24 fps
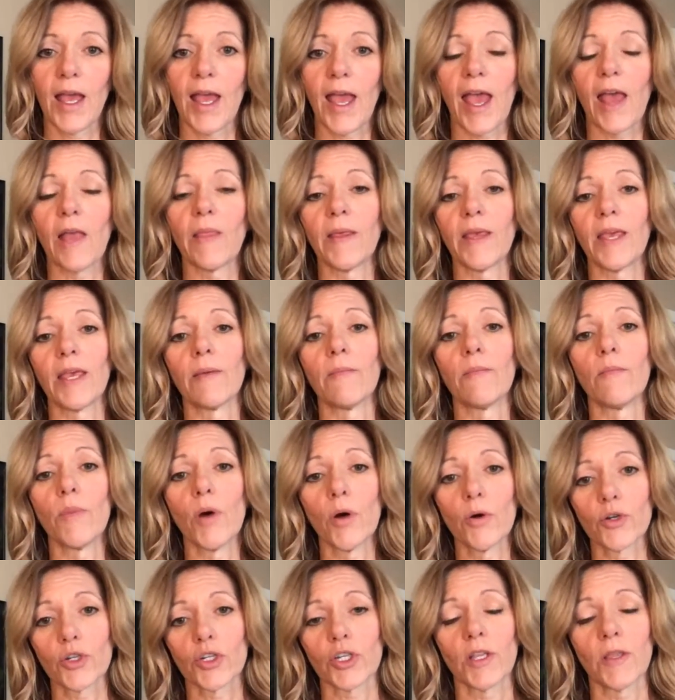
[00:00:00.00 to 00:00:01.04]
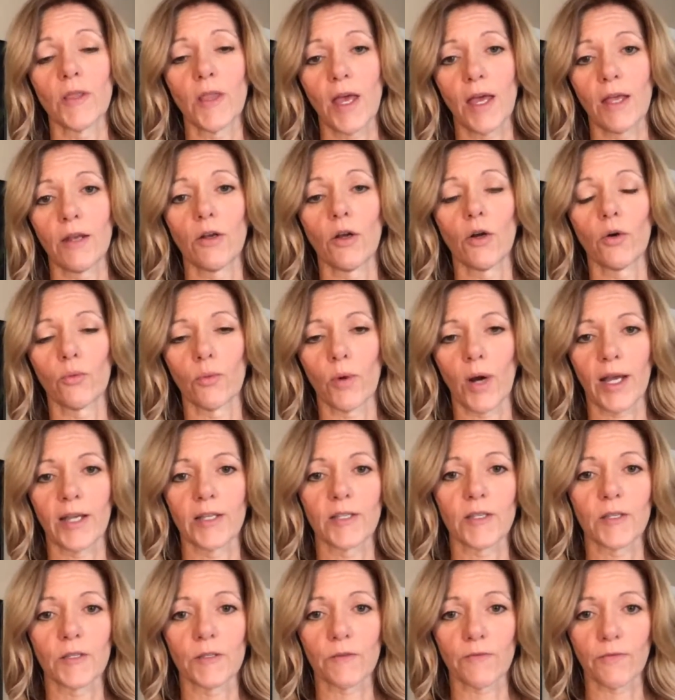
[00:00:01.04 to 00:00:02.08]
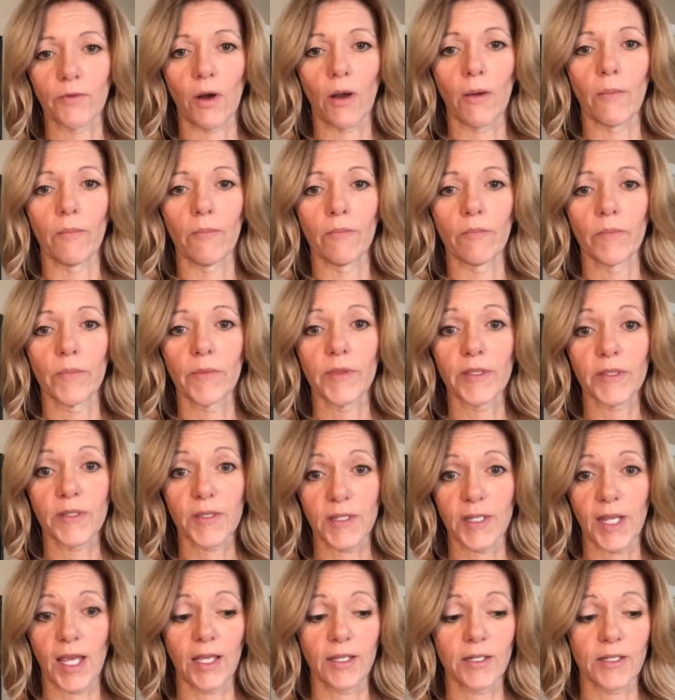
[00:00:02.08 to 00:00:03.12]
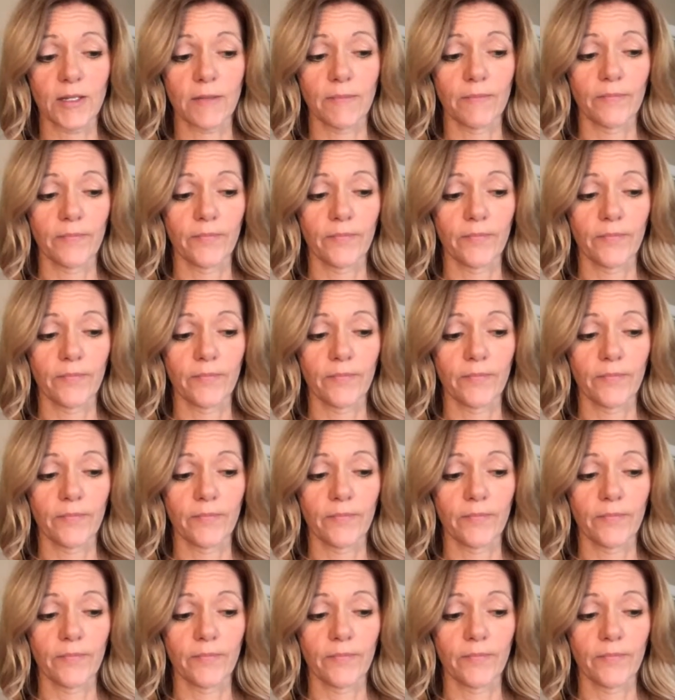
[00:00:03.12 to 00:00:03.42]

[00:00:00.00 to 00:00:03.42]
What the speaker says: and the emotion then arises from the state.